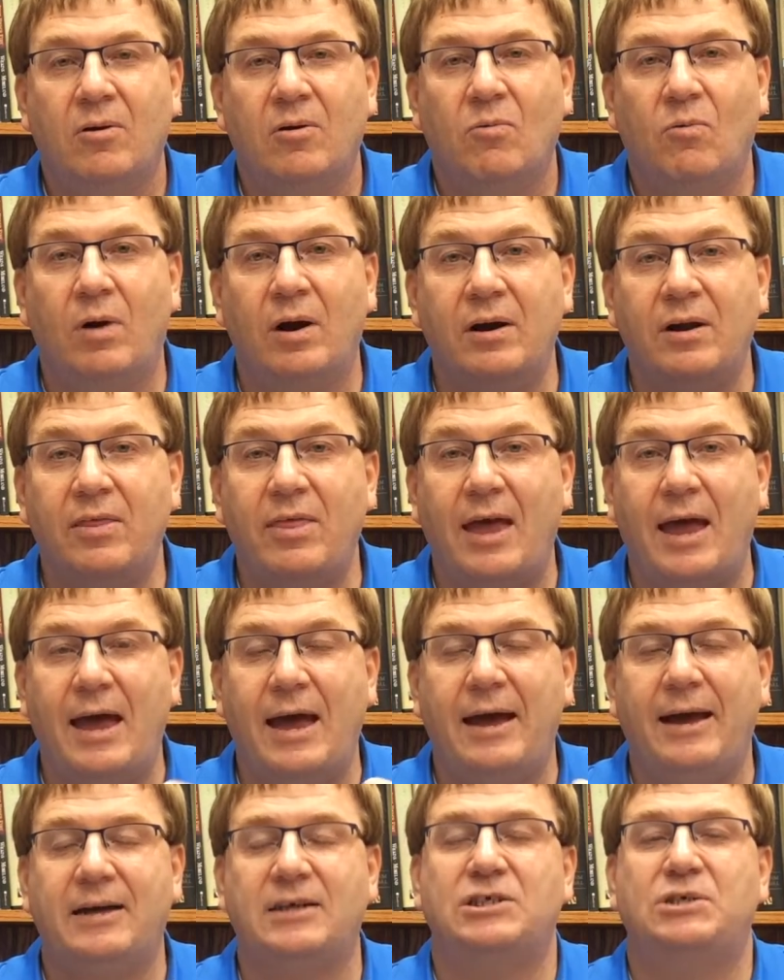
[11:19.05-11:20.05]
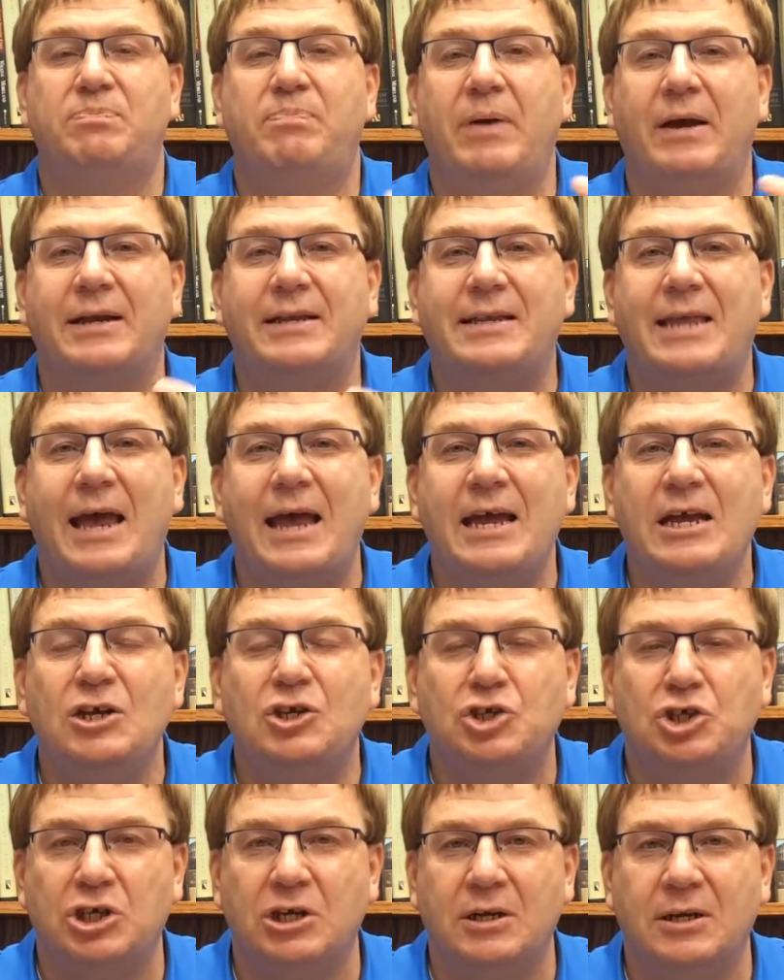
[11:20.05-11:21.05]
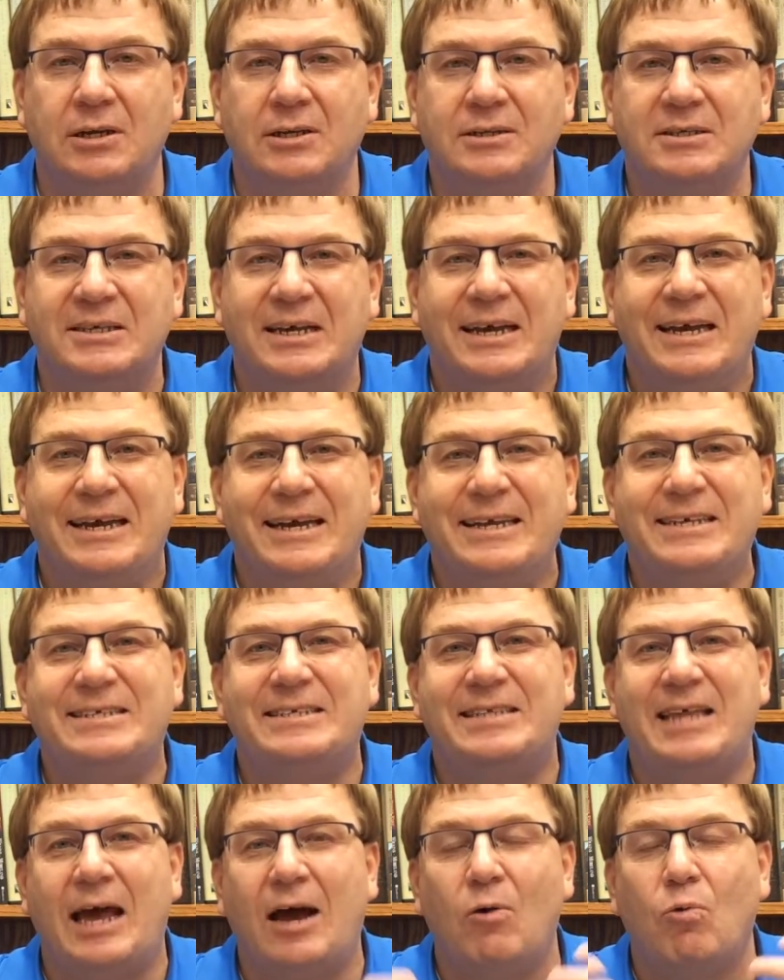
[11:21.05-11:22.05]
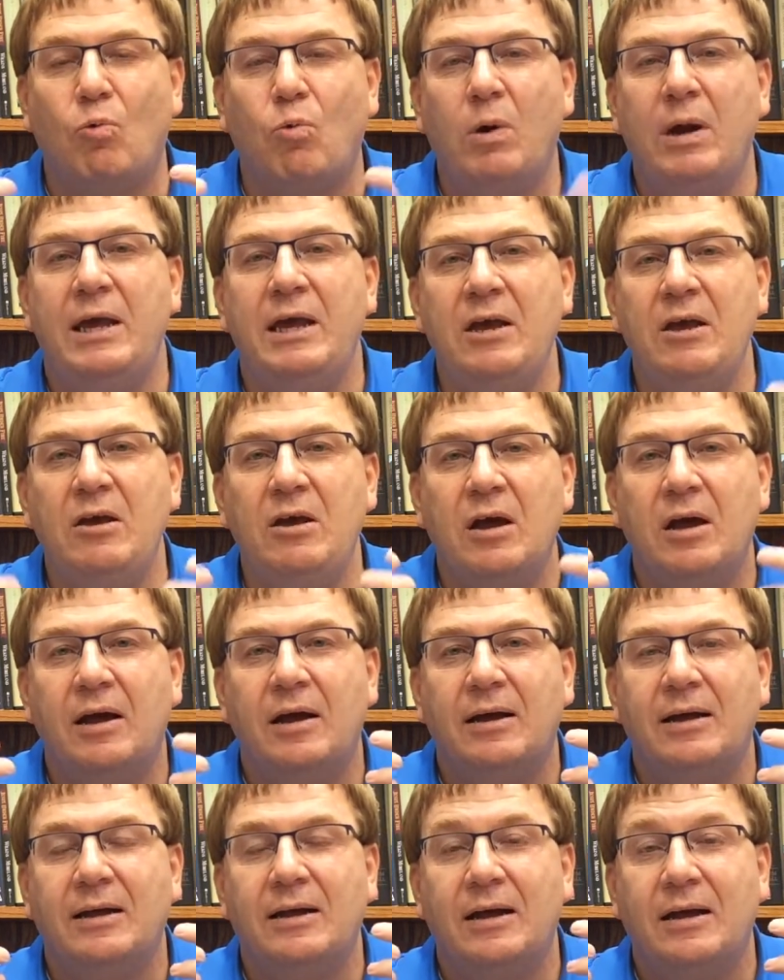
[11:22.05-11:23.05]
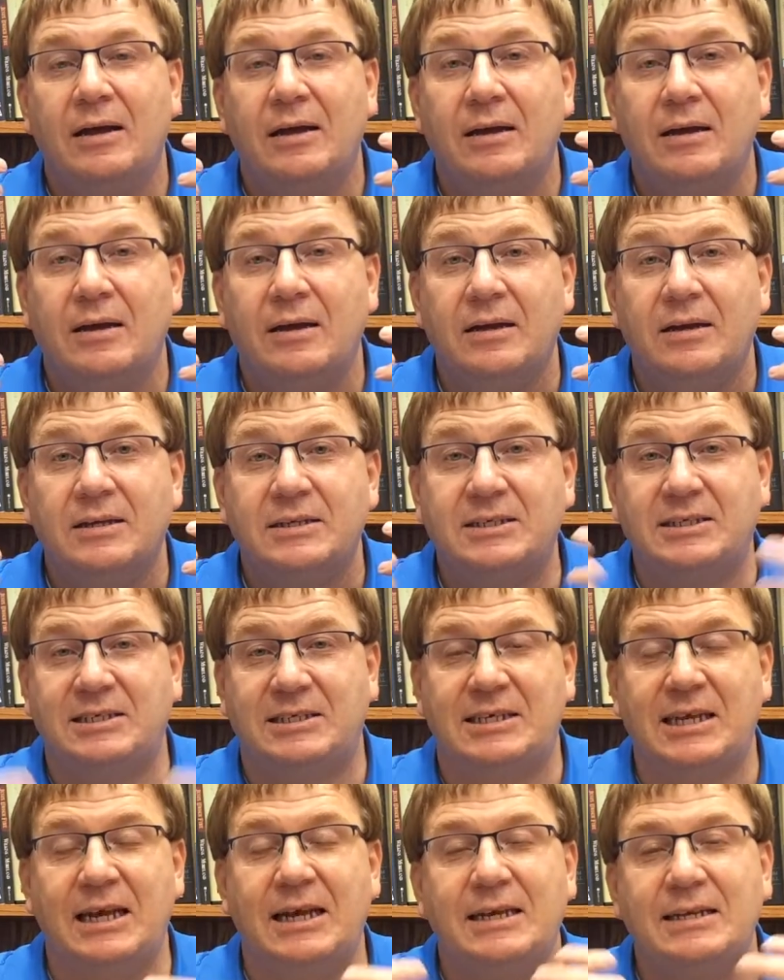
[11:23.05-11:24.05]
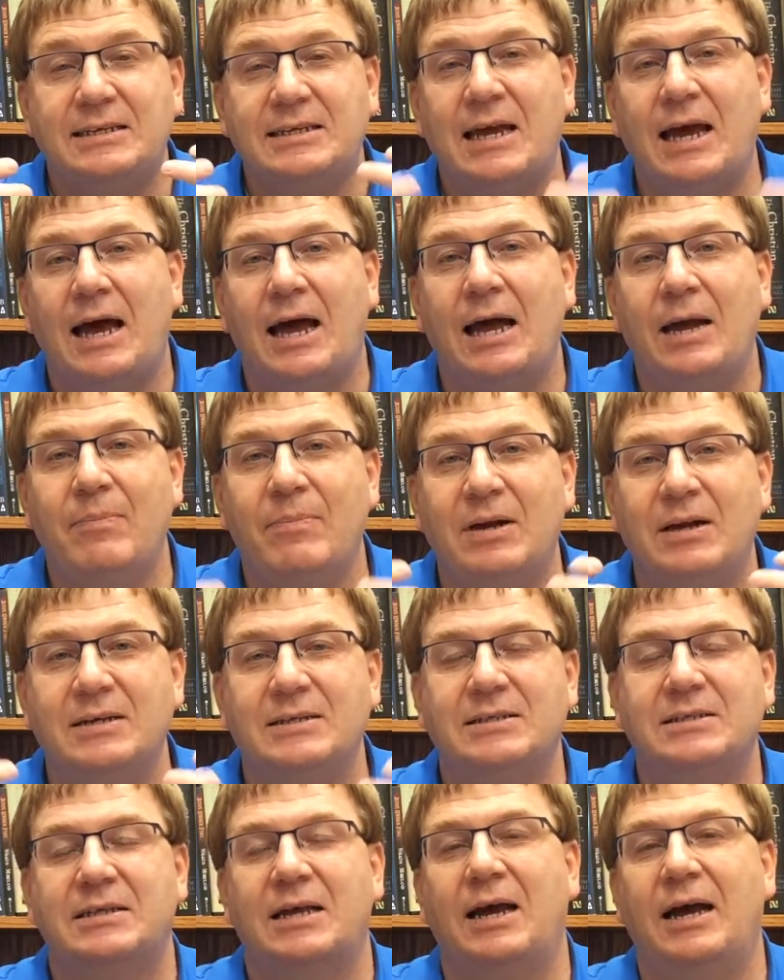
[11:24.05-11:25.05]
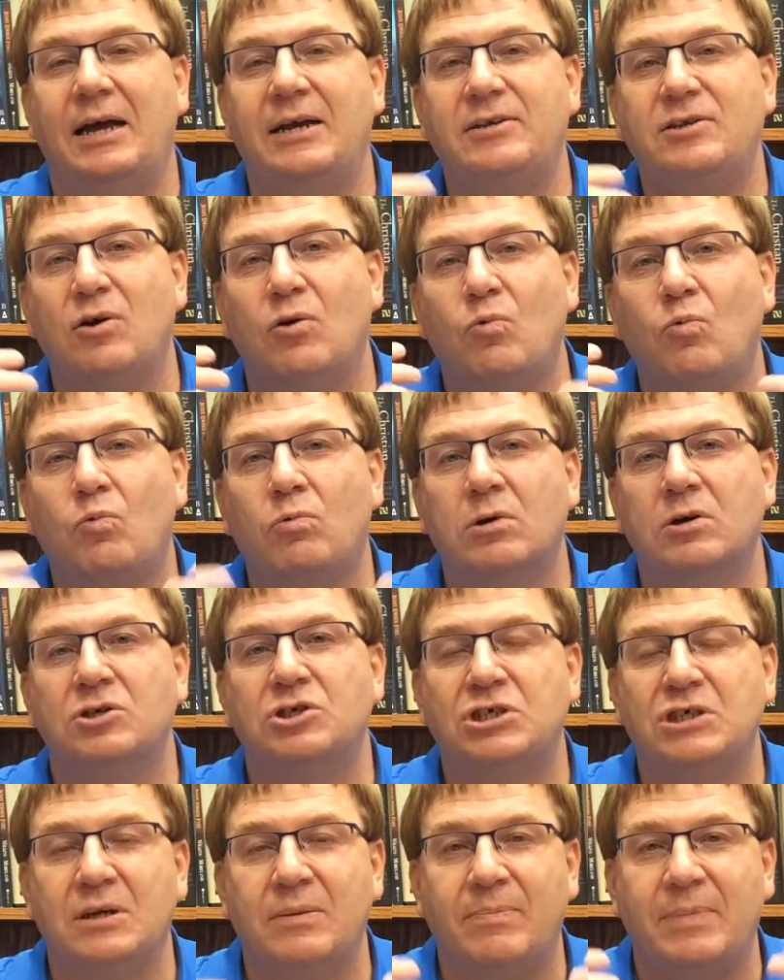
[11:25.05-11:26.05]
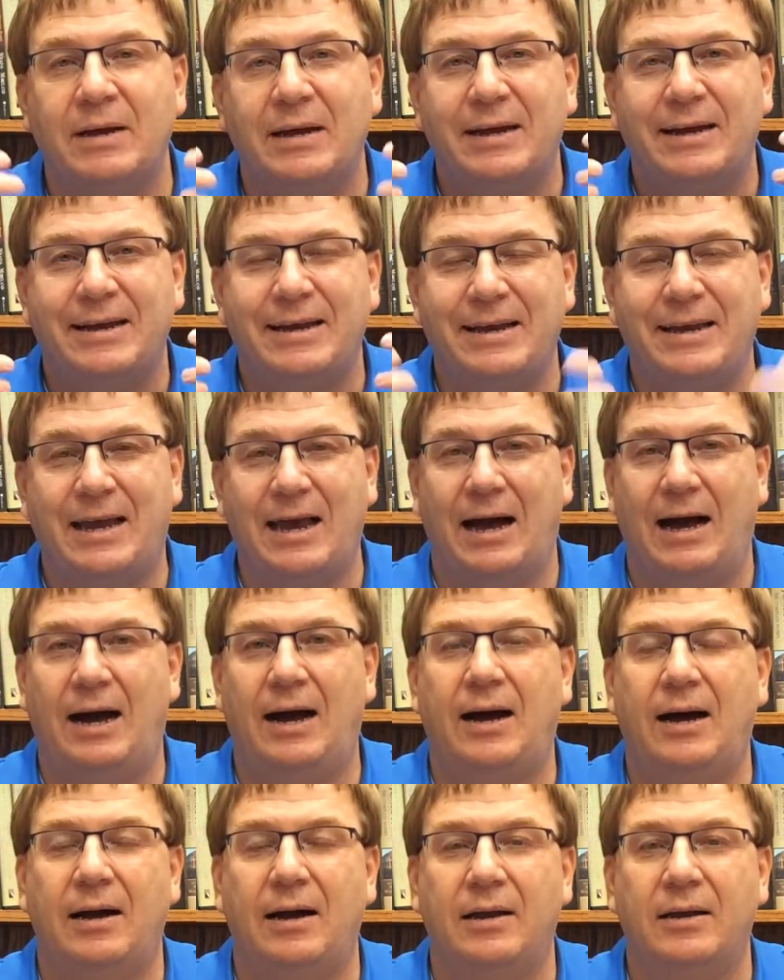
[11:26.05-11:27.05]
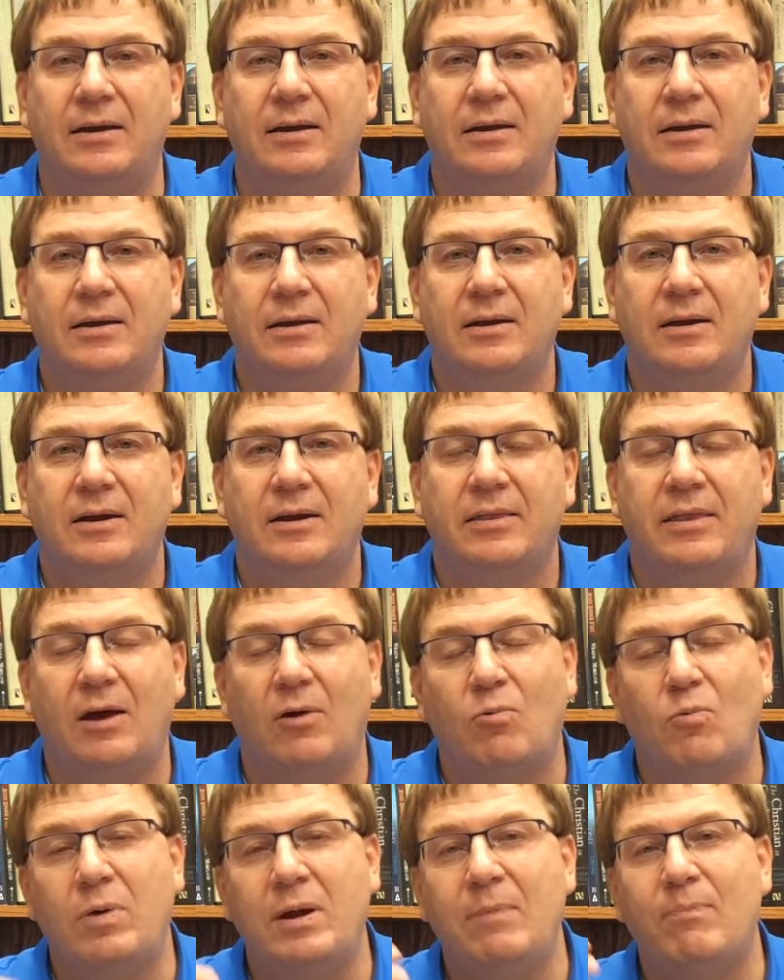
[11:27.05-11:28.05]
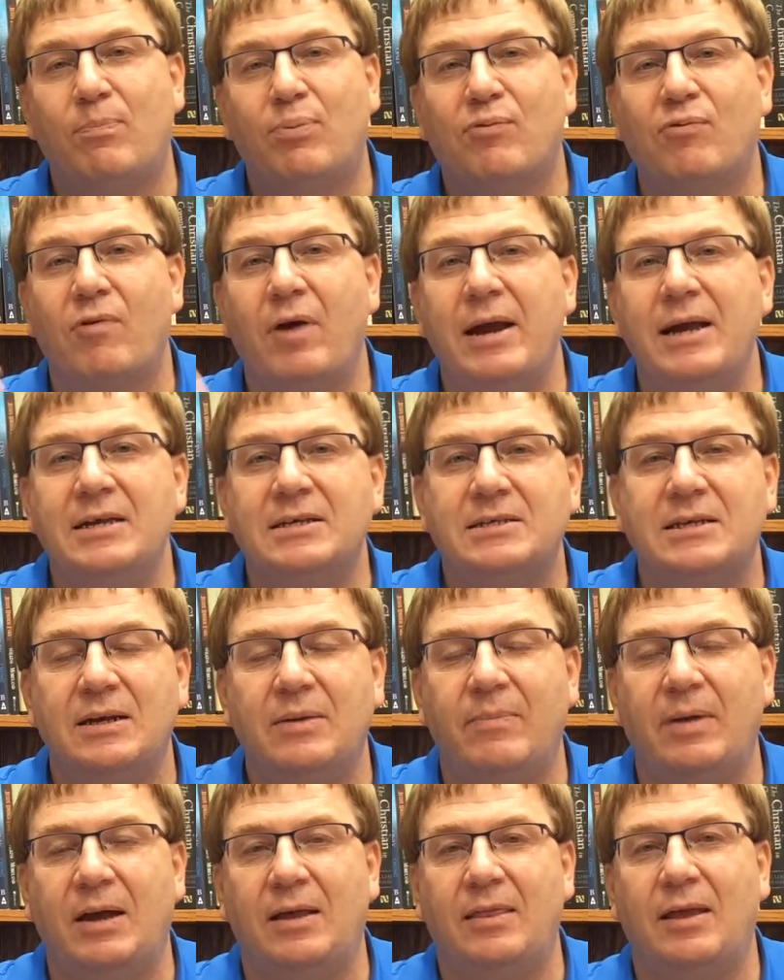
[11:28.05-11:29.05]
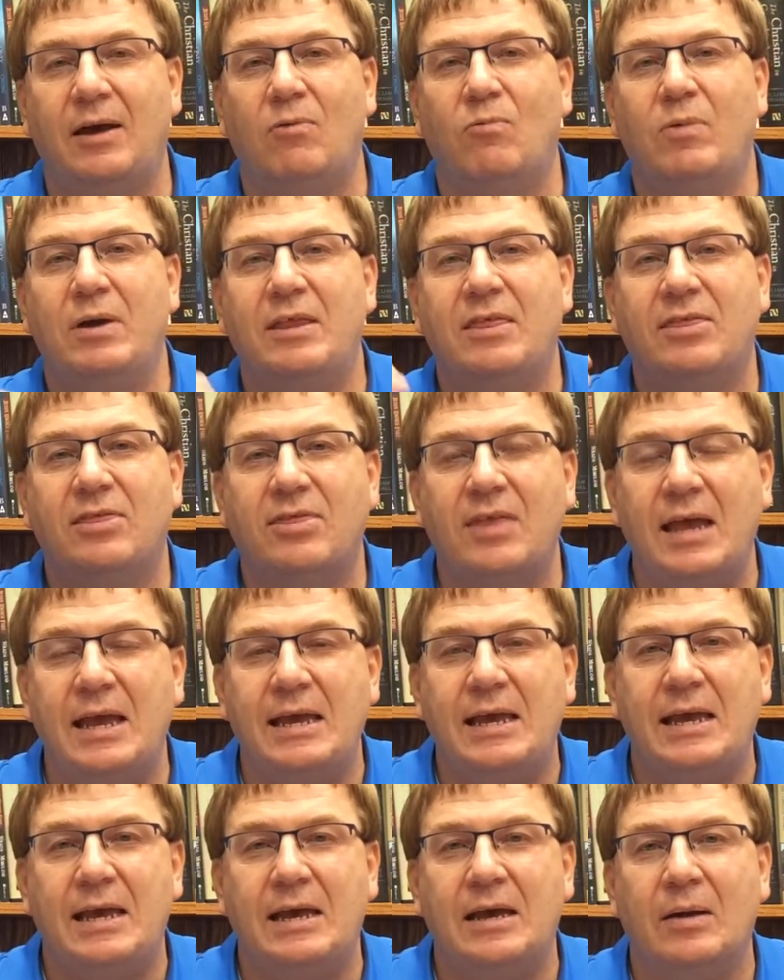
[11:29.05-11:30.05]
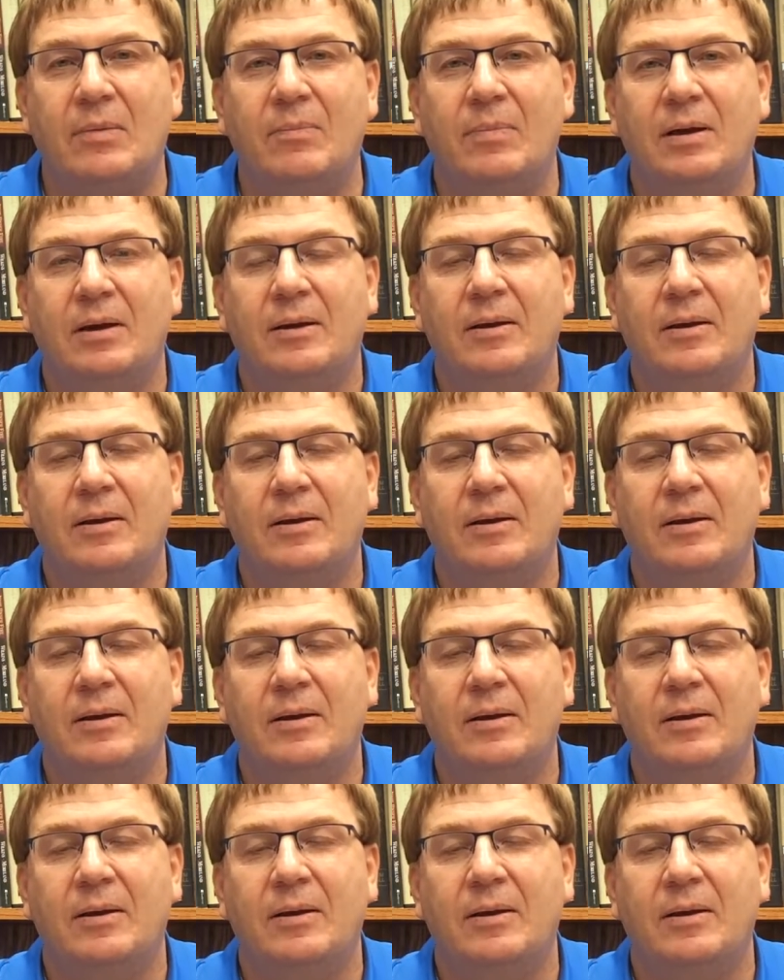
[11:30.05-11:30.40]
one of the expectations is that we set time aside to worship God, that we praise him and that we thank him,